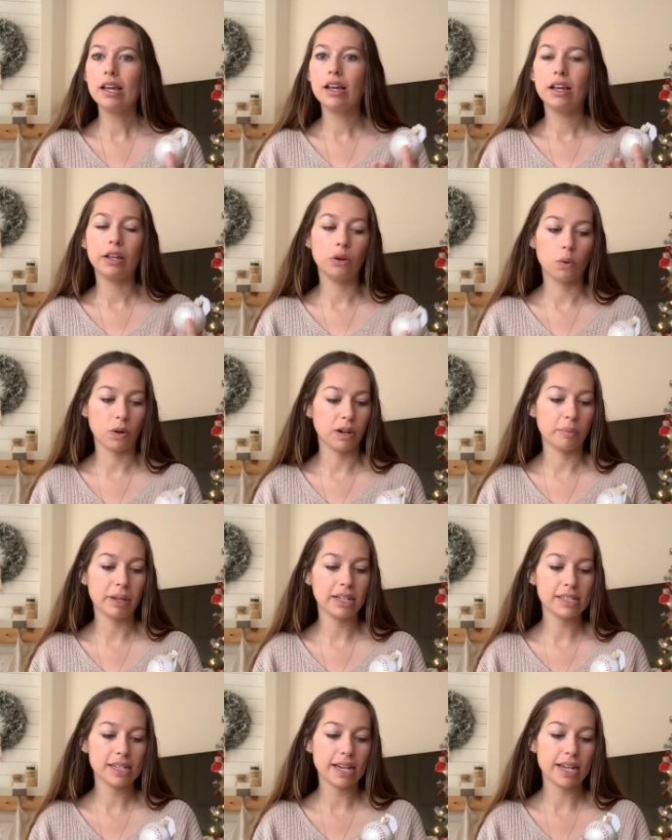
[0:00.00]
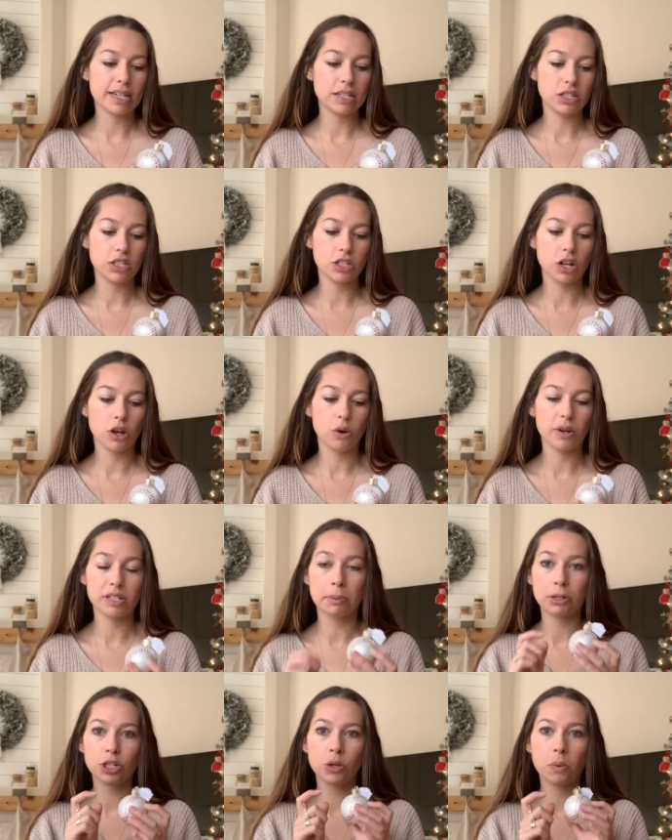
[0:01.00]
an ornament, and so
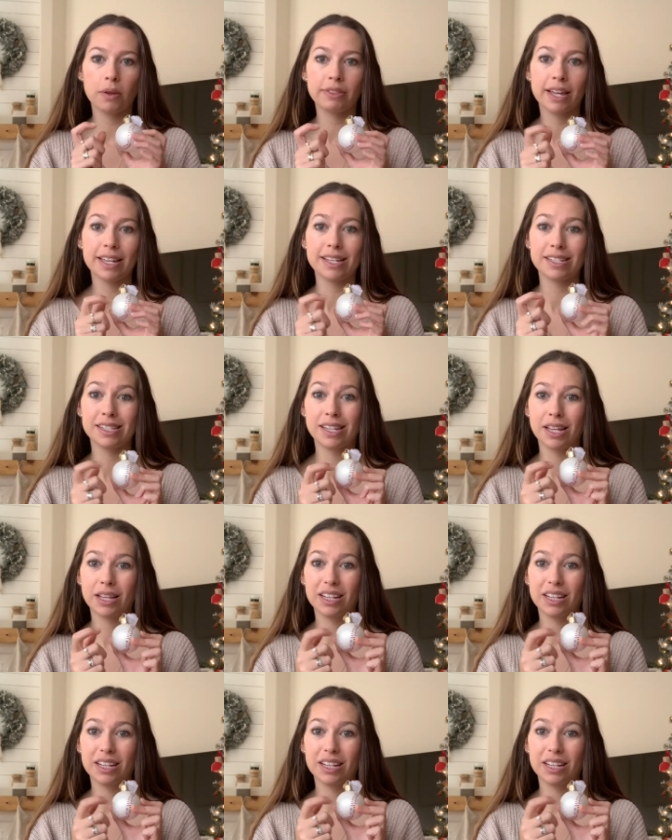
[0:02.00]
especially one that is